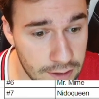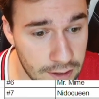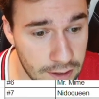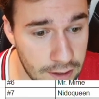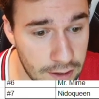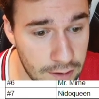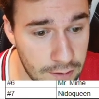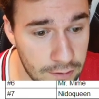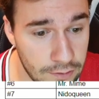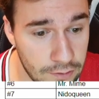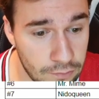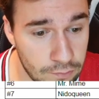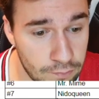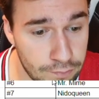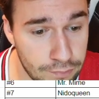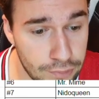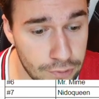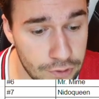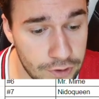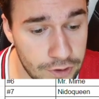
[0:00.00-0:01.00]
I
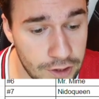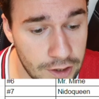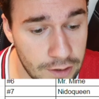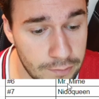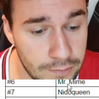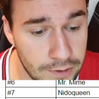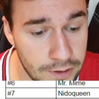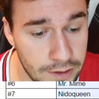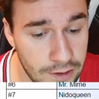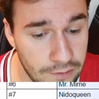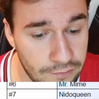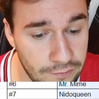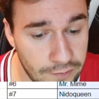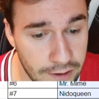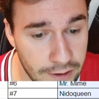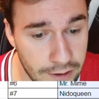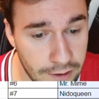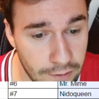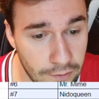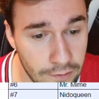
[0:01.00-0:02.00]
put them in a
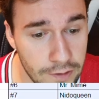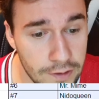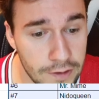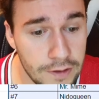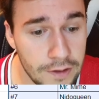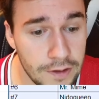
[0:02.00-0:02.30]
file,